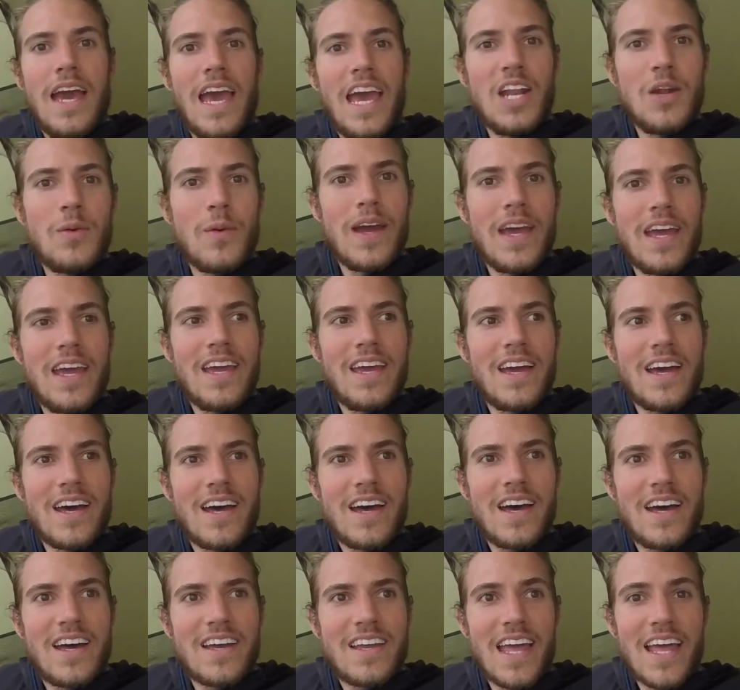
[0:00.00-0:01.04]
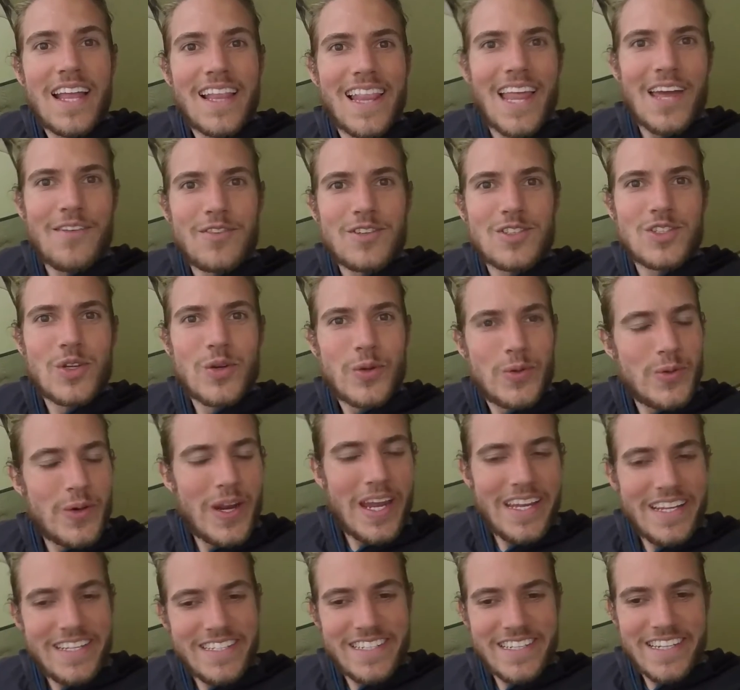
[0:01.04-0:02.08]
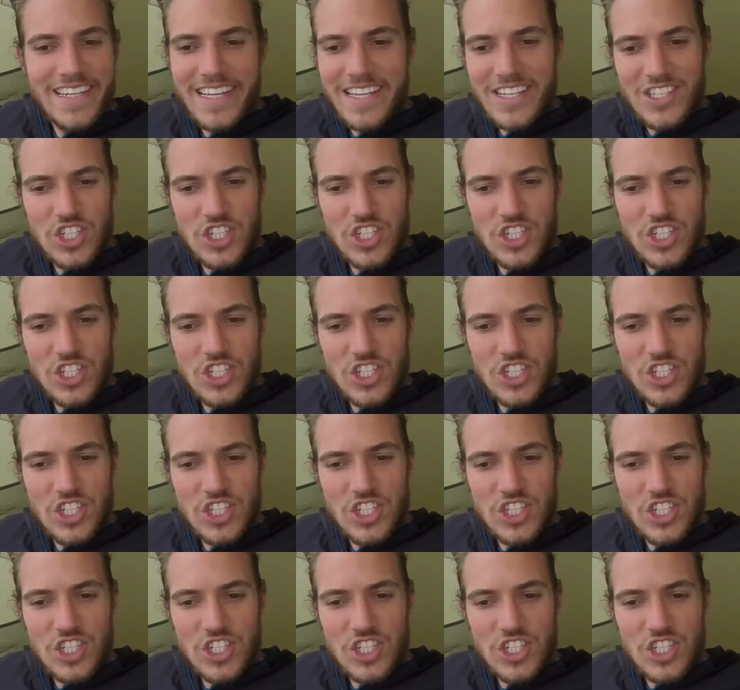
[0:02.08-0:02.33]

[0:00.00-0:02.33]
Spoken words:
Anyway, yeah, life is great.